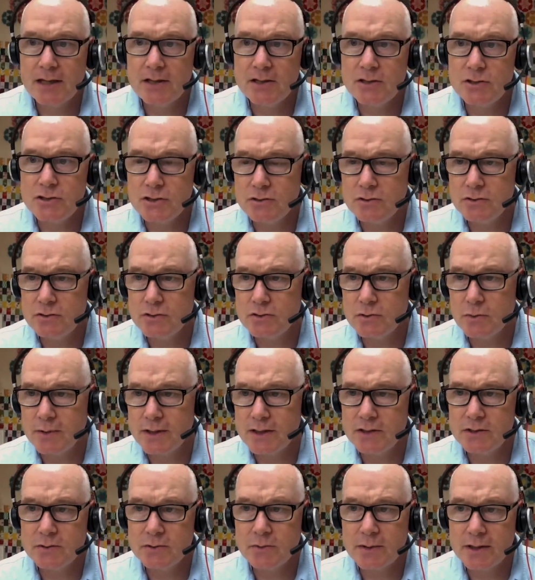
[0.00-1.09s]
In June
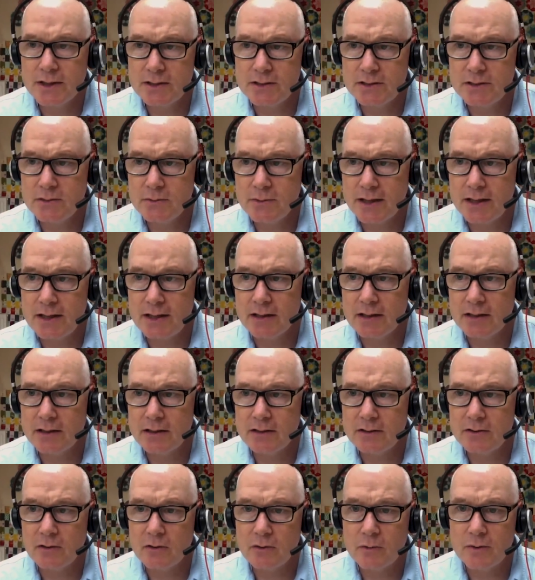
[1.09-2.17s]
2022, a young
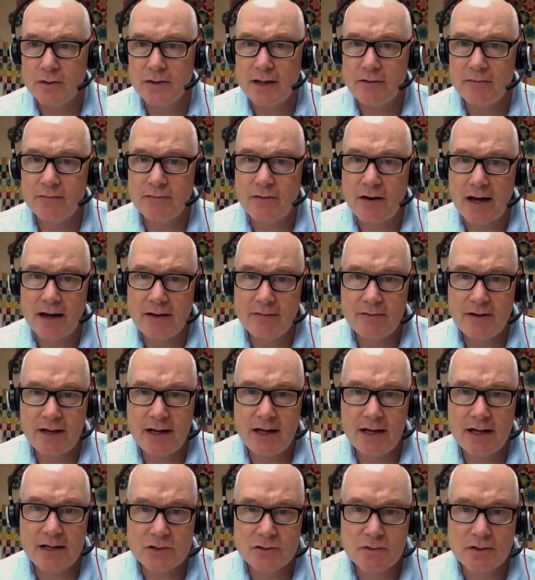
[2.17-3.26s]
adult with a five day
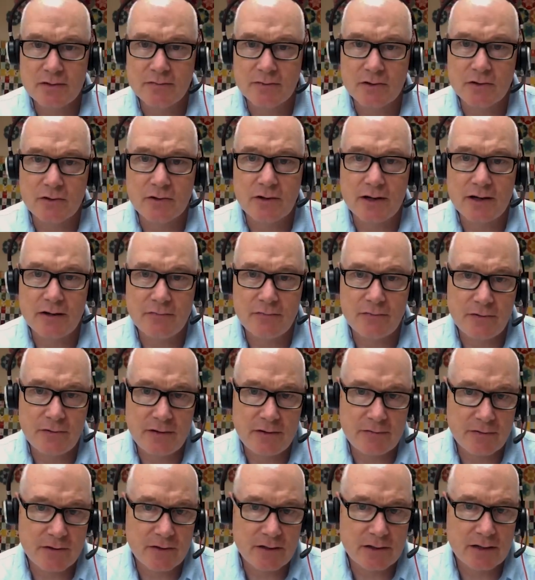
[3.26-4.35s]
history of low grade
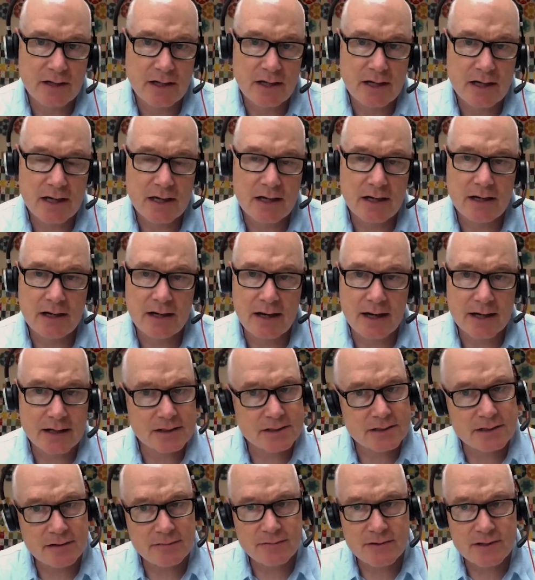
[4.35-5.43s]
fever, neck
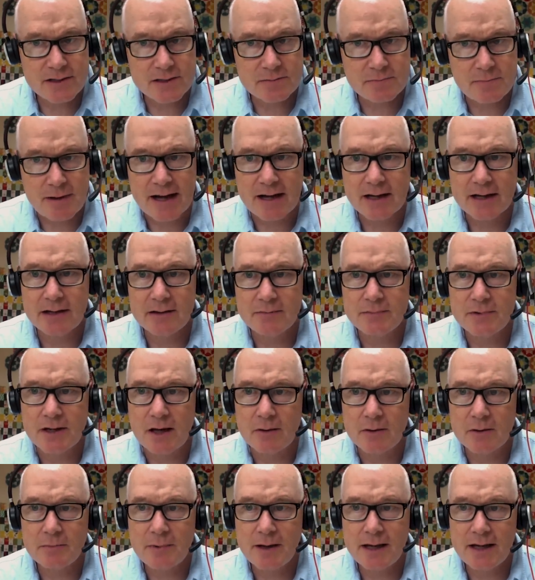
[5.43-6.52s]
stiffness, back and
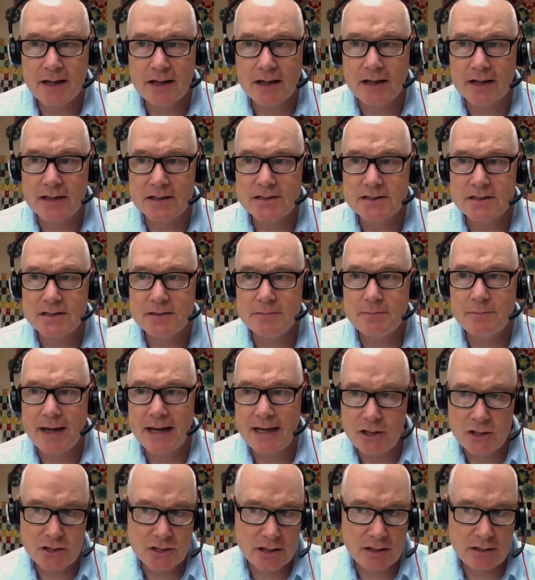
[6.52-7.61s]
abdominal pain,
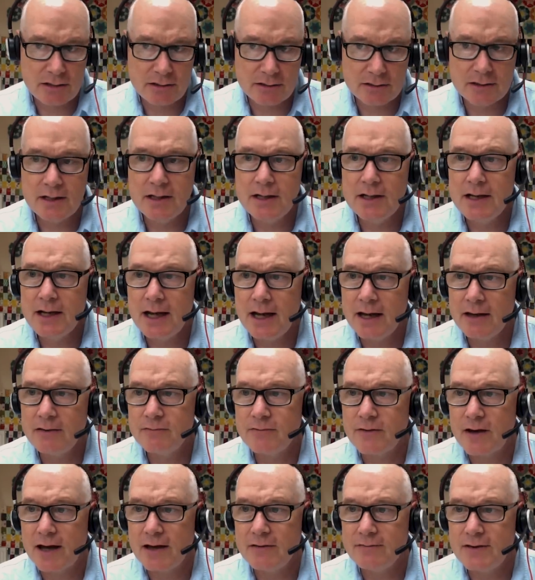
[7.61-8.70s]
constipation, and
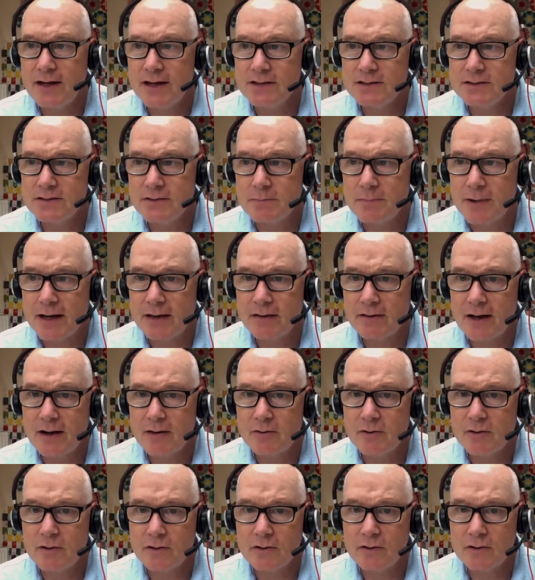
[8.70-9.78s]
five days of
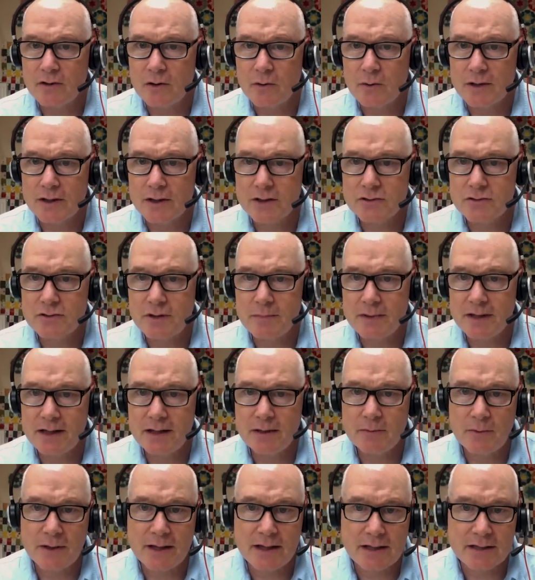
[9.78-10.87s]
bilateral lower
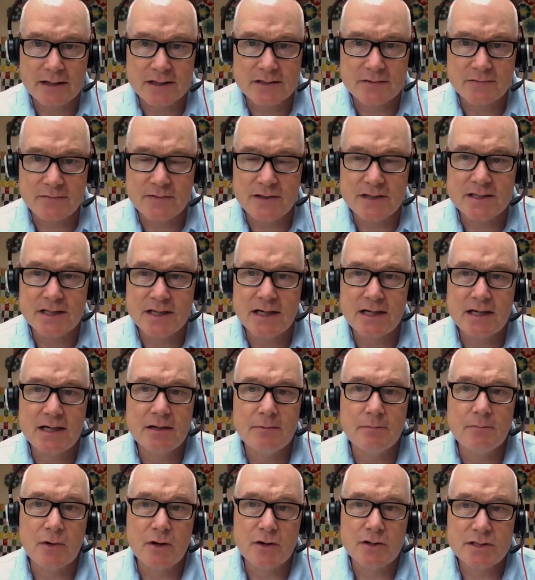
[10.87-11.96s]
extremity weakness. Visited
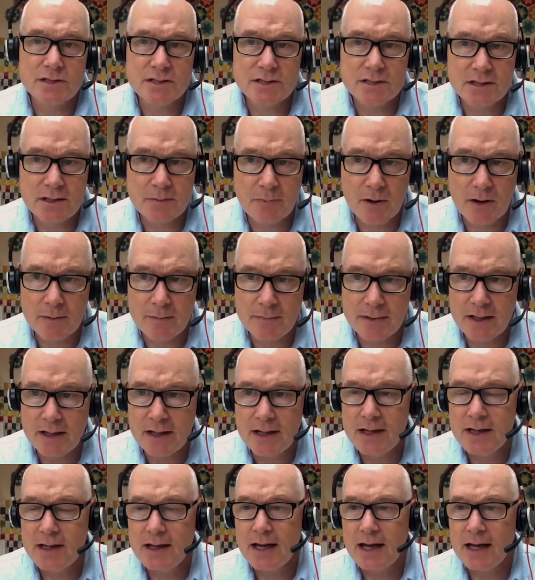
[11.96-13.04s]
emergency department
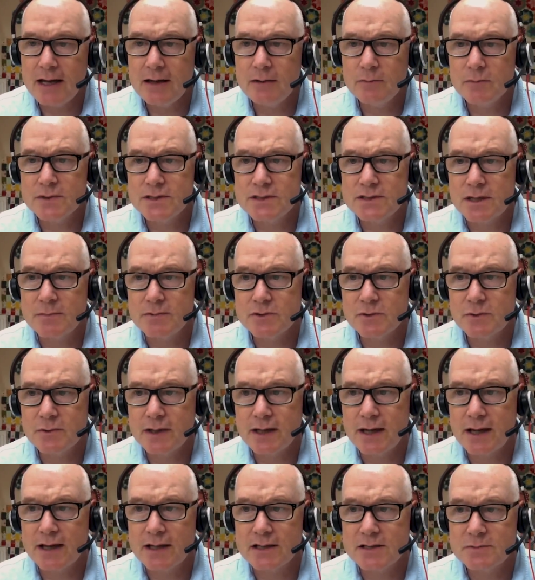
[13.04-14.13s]
and was
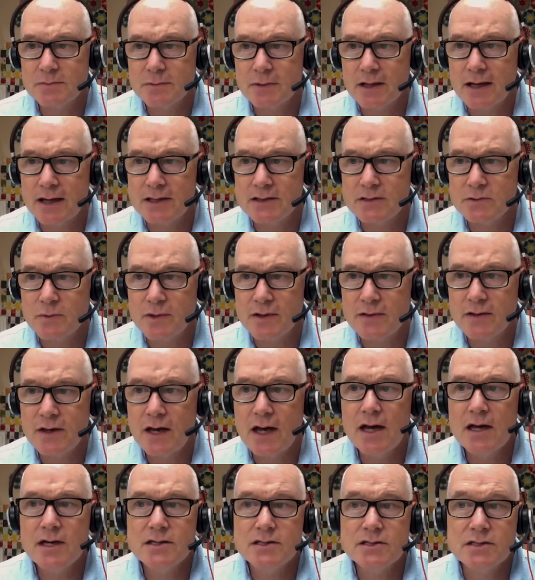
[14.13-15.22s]
subsequently hospitalized with
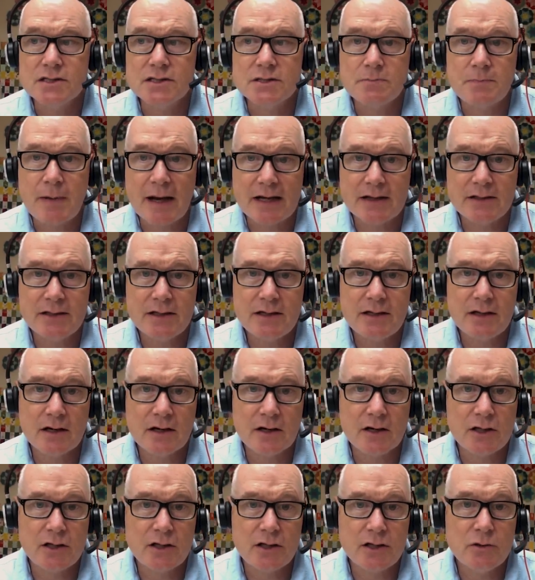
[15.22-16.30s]
suspected
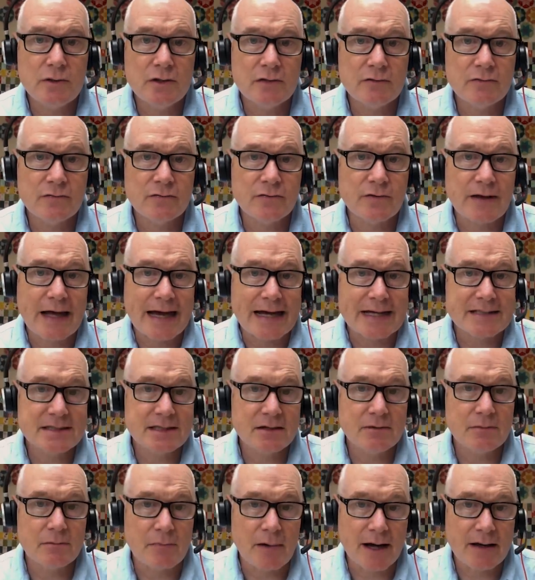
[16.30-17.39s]
acute
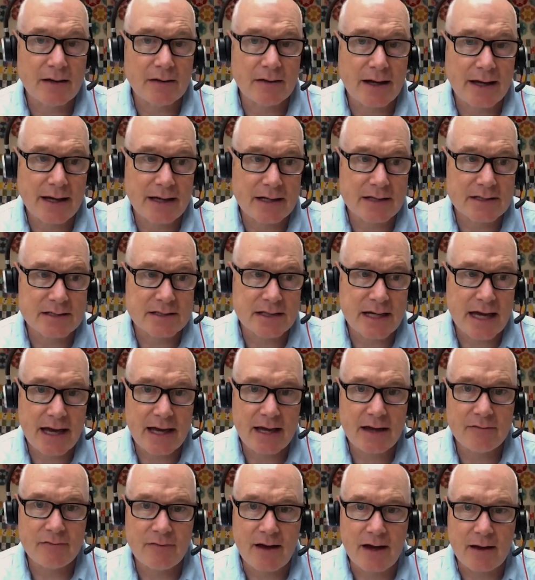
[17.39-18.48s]
flaccid myelitis
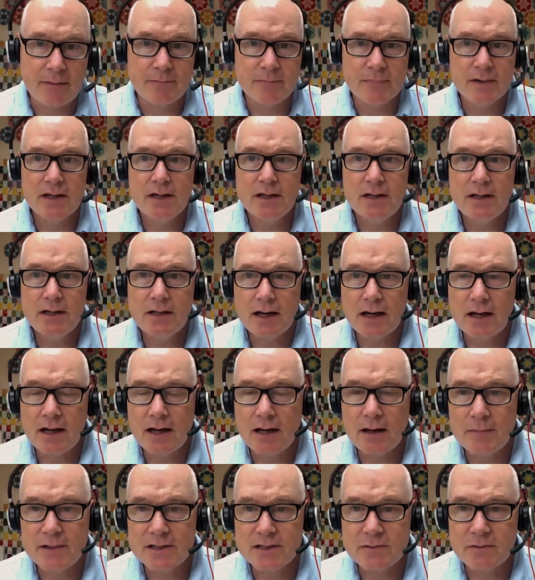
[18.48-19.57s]

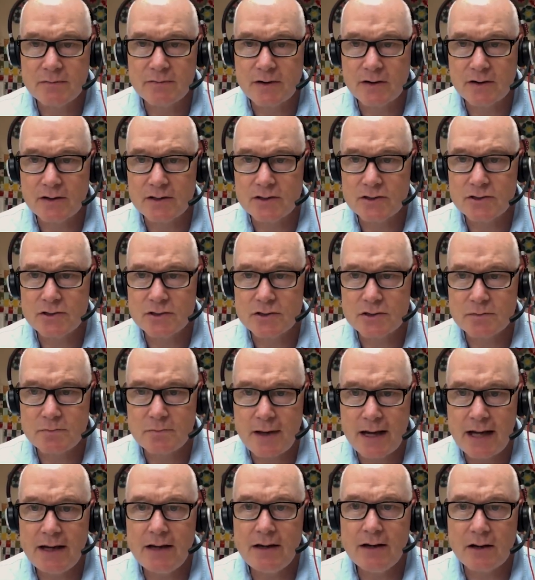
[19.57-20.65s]
Um, and some of our listeners
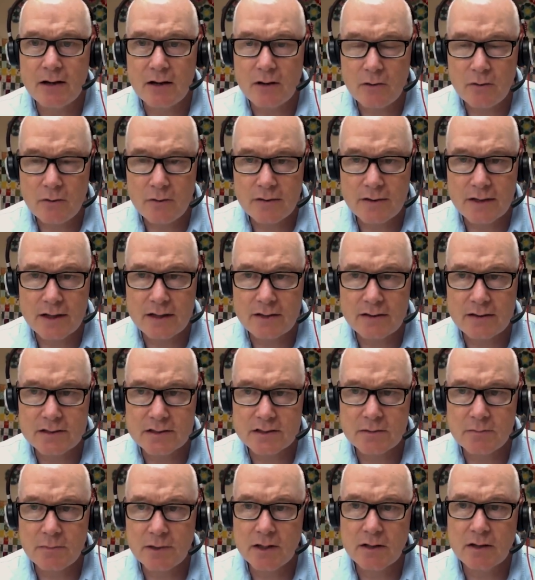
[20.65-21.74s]
may know that
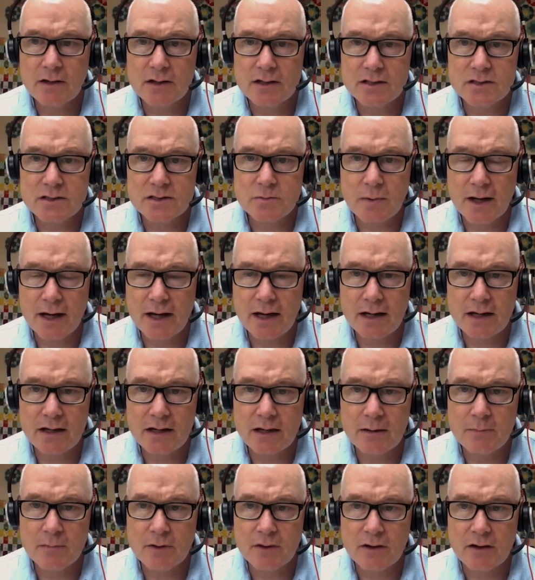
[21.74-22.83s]
this can be caused by a
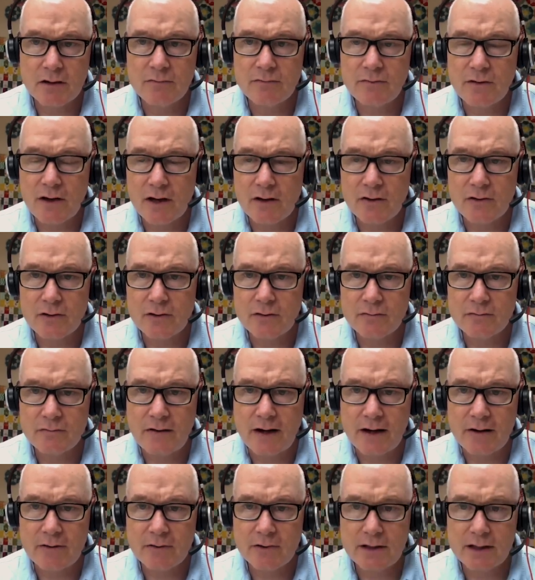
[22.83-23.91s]
number of other
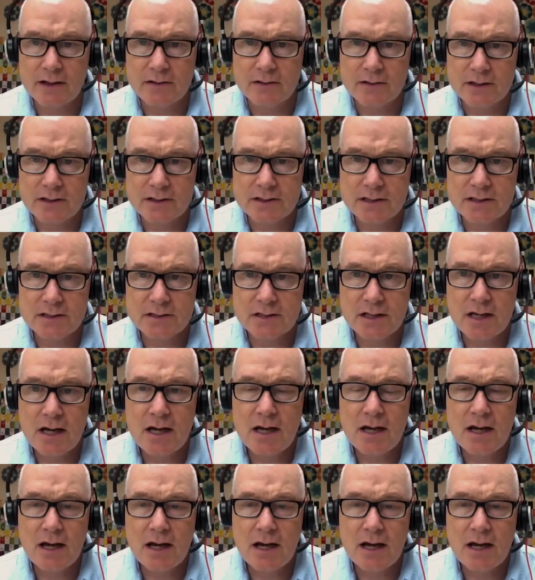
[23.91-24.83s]
viral illnesses.